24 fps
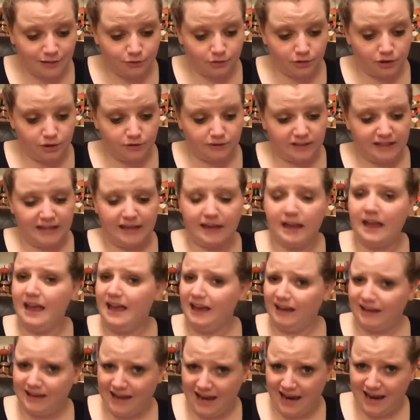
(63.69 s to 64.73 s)
introducing
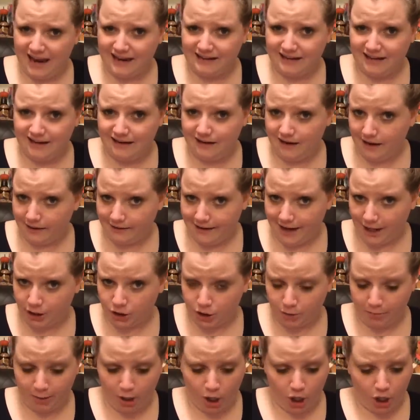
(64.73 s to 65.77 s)
candy
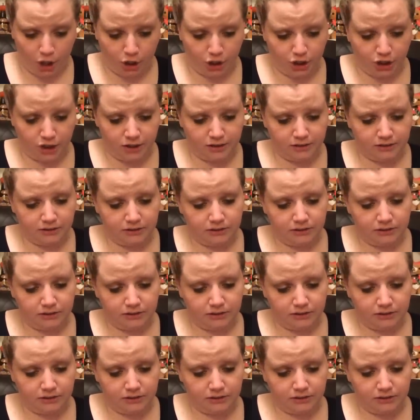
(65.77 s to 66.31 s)
gashapon.